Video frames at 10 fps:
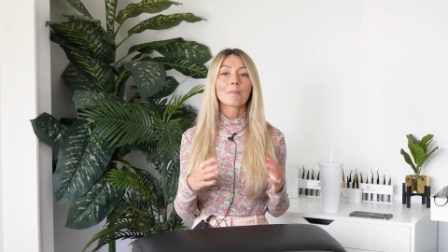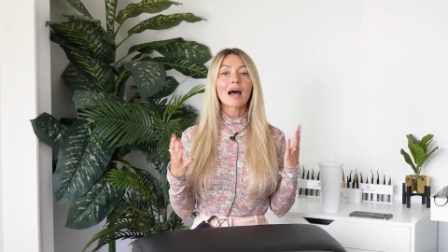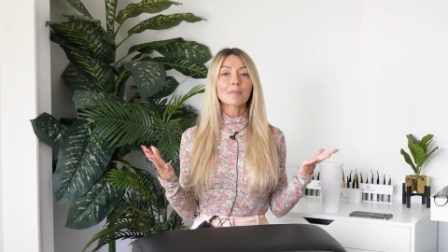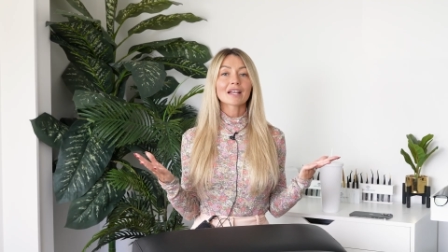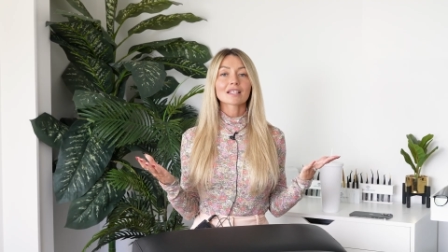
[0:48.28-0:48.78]

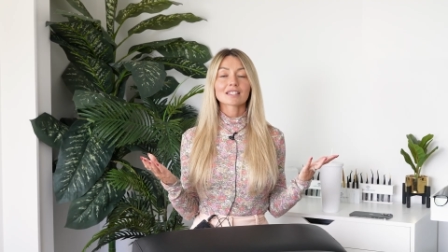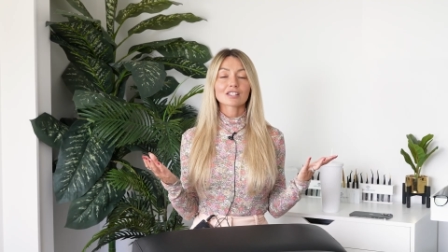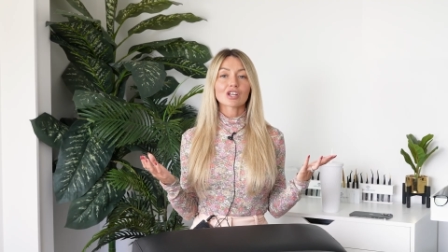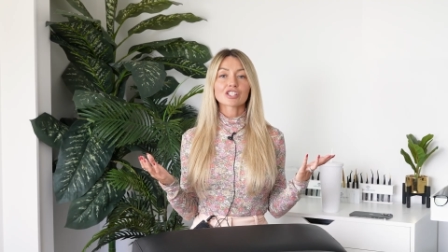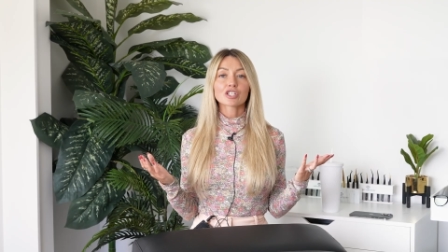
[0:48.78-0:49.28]
Biggest
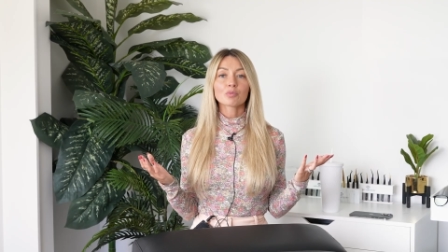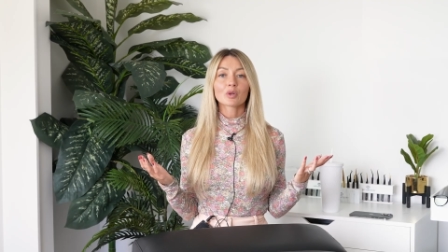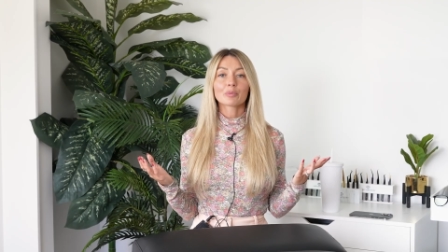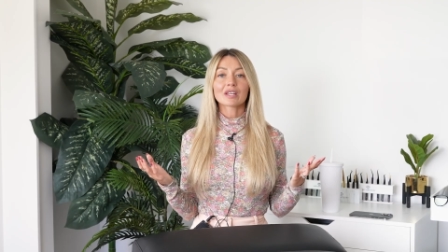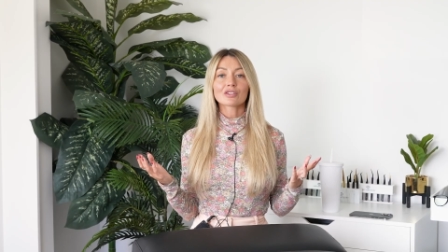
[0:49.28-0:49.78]
suggestion
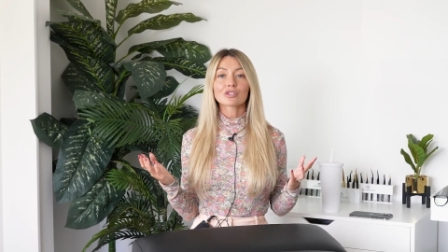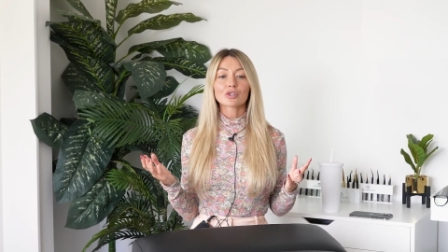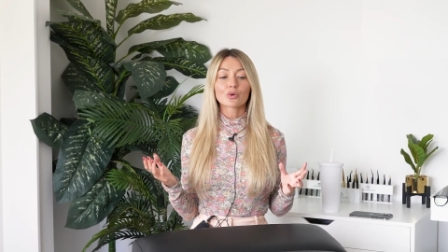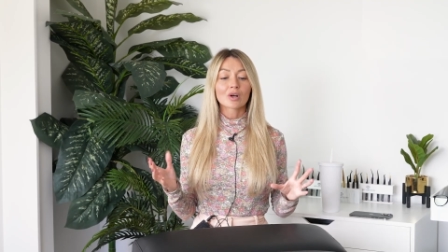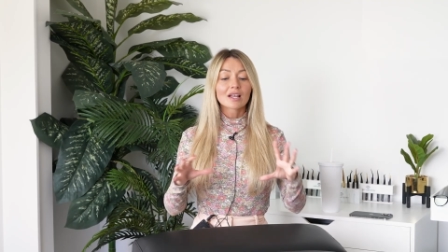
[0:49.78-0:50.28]
would be
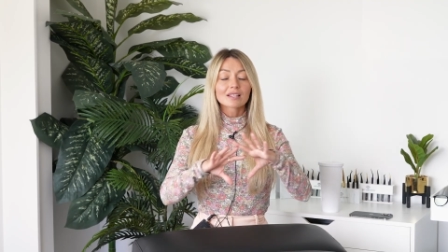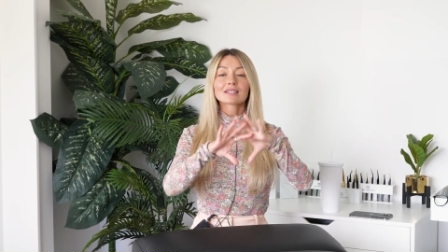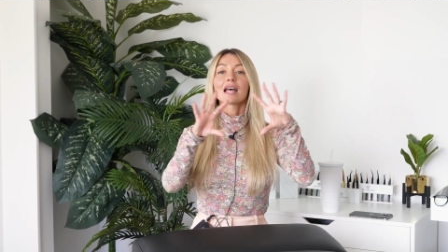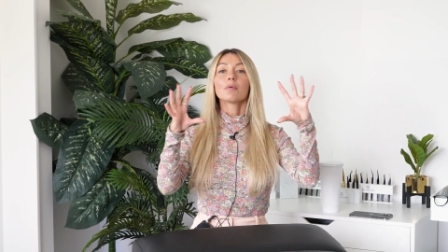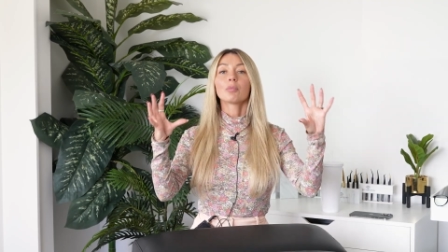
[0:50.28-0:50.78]
to
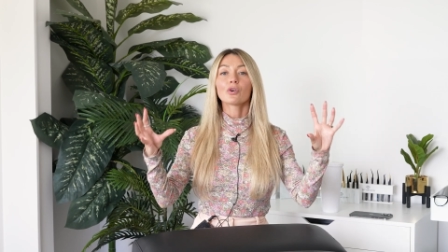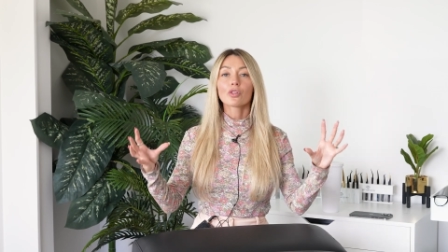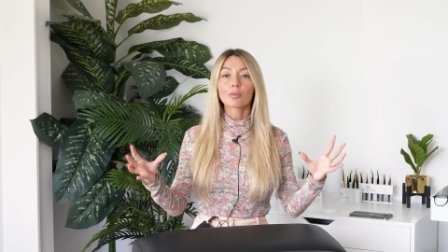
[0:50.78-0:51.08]
sample the